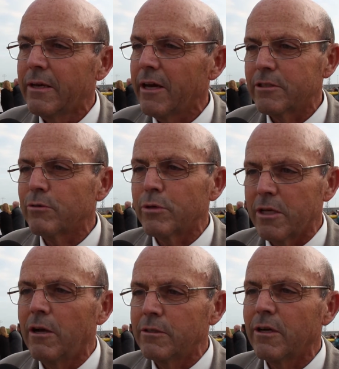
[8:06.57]
as a
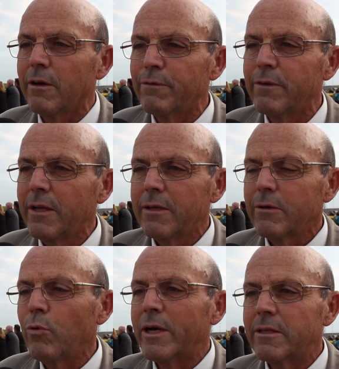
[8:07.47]
result
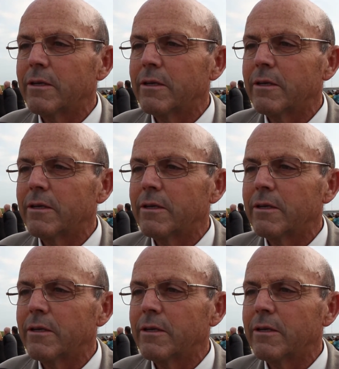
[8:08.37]
of what